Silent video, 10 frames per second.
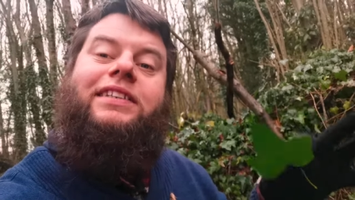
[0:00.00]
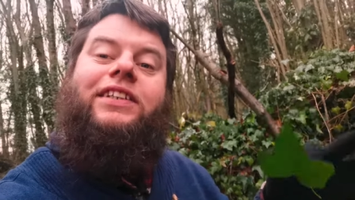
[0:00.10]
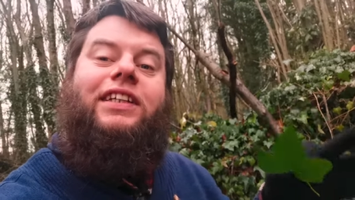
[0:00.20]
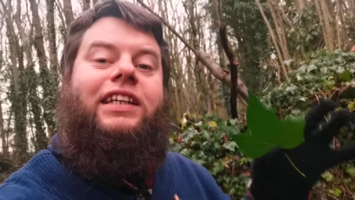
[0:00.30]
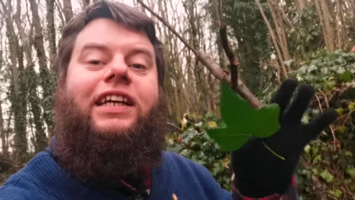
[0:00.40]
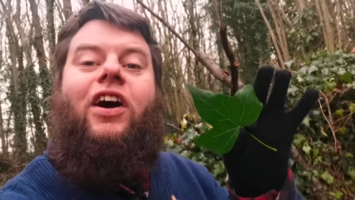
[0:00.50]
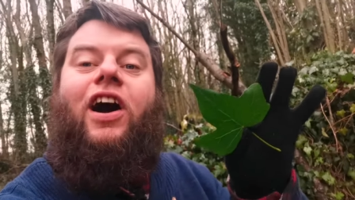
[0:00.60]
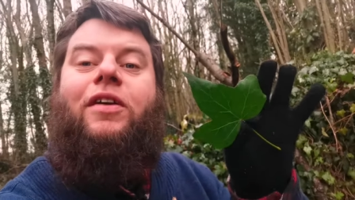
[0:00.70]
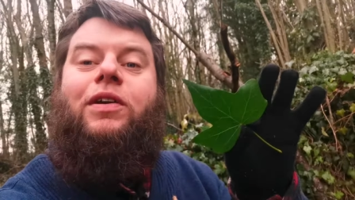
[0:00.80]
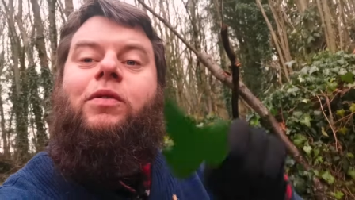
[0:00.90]
Basically,
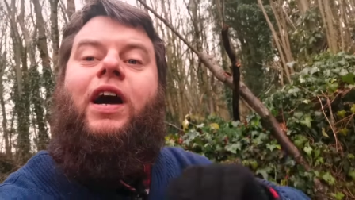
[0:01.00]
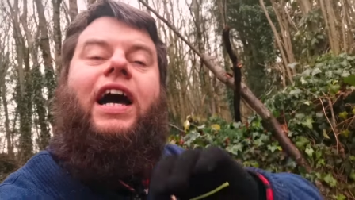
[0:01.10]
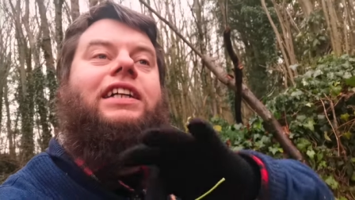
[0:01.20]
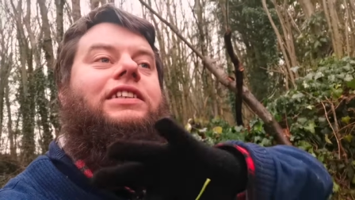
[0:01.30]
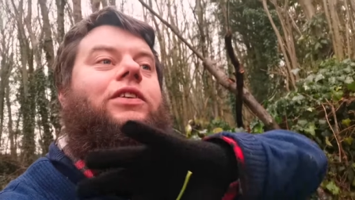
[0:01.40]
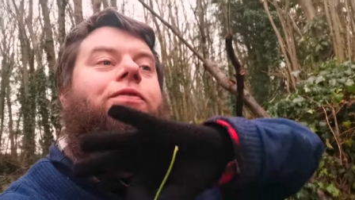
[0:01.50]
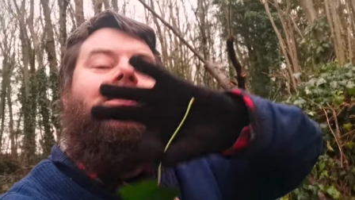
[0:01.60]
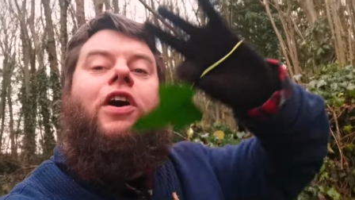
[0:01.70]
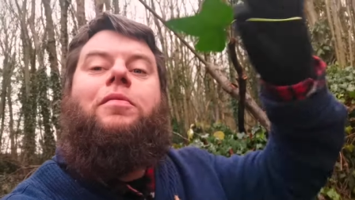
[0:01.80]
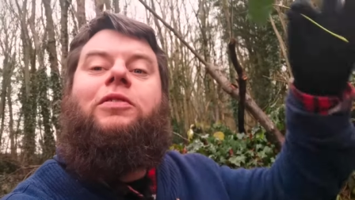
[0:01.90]
ivy will act as a
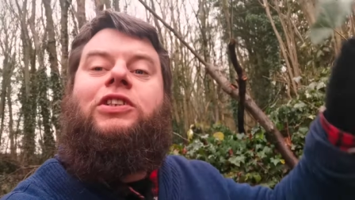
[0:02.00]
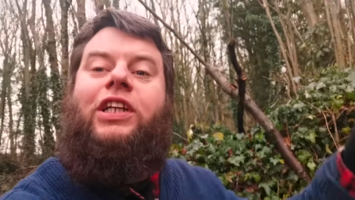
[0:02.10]
thermal